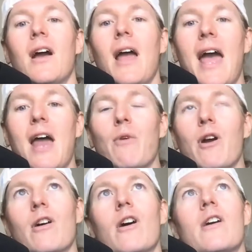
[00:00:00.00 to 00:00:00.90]
and we
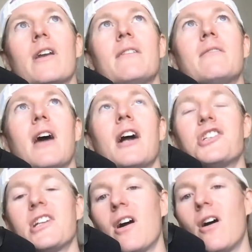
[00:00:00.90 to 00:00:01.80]
were already
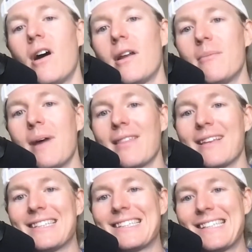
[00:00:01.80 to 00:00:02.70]
touching on about the
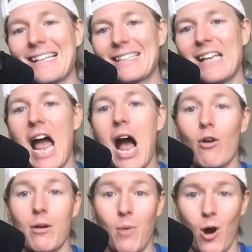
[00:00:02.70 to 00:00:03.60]

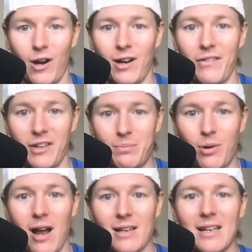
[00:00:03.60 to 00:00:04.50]
6-hour mark of this
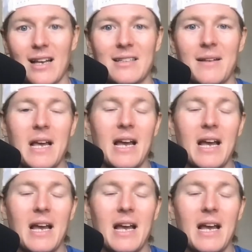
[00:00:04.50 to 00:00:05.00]
process.